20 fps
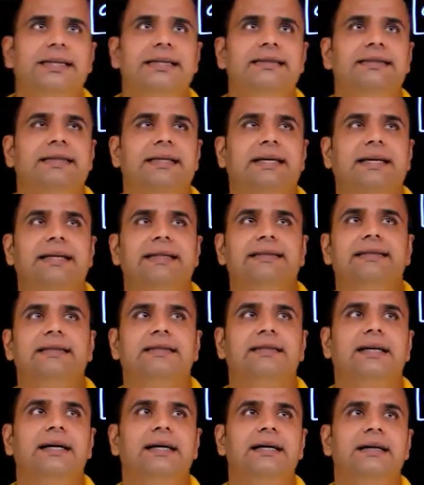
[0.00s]
is decreasing
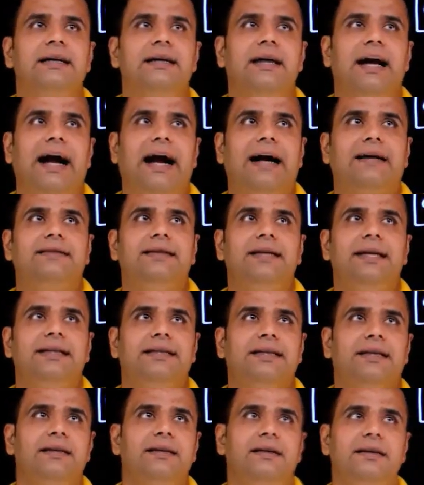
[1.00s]
the
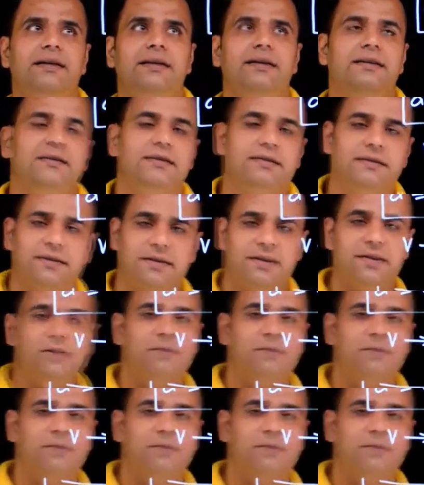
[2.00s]
acceleration. So